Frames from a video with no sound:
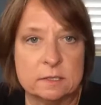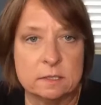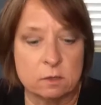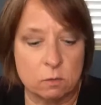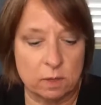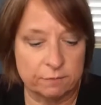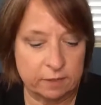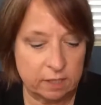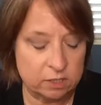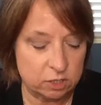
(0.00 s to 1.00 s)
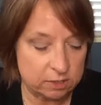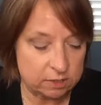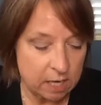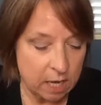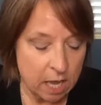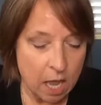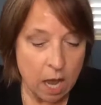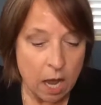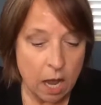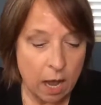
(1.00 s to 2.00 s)
and their qualifications.
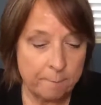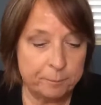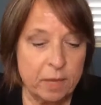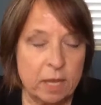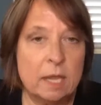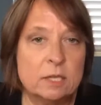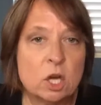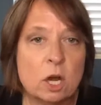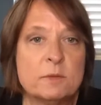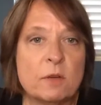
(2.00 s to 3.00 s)
In terms